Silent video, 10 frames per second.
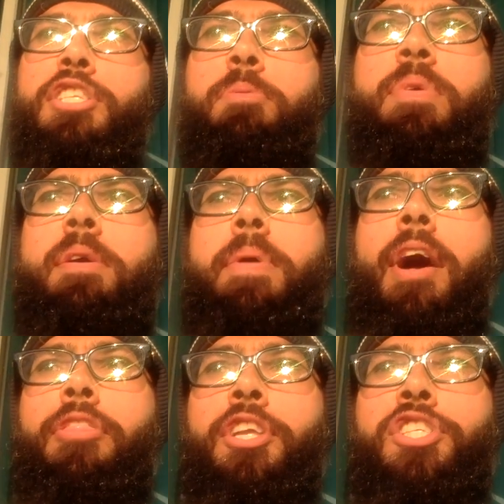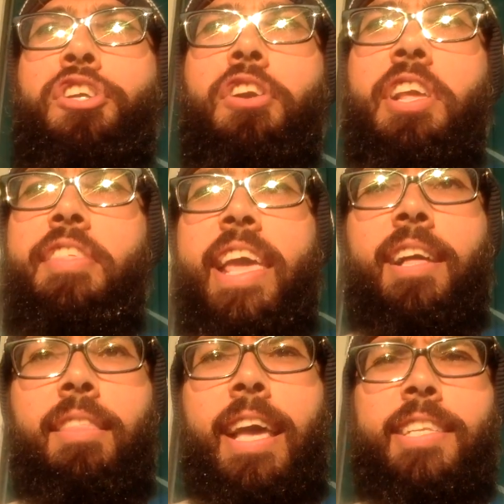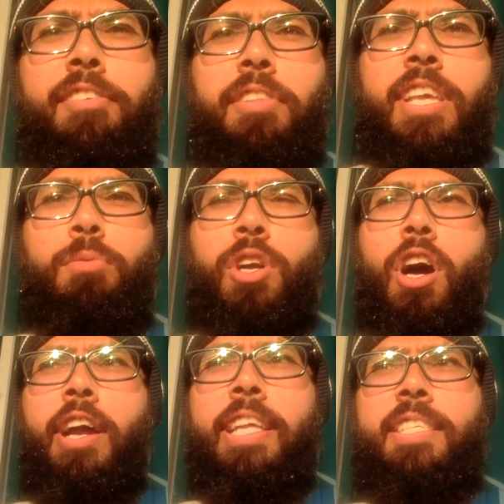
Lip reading: to be about the journey they collectively were on.